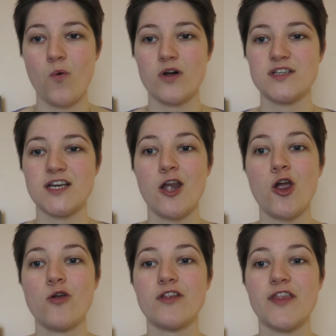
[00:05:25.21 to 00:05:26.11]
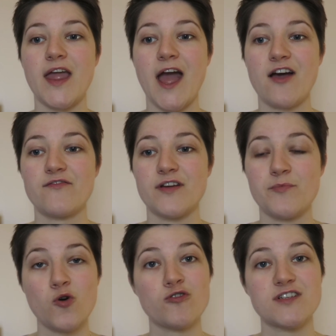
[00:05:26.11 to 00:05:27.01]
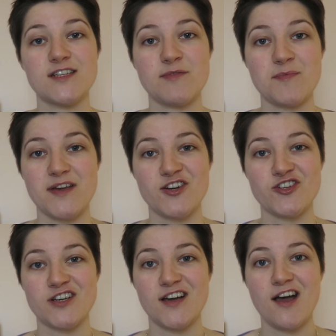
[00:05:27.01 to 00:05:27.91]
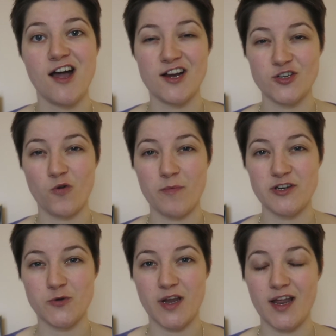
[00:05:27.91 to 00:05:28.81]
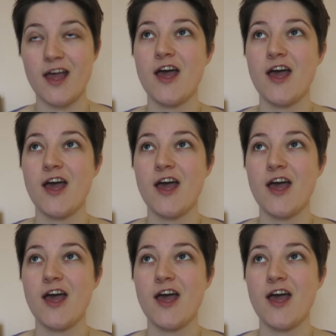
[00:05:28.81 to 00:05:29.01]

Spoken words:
whilst I know that they have importance in the big picture I don't want to be doing.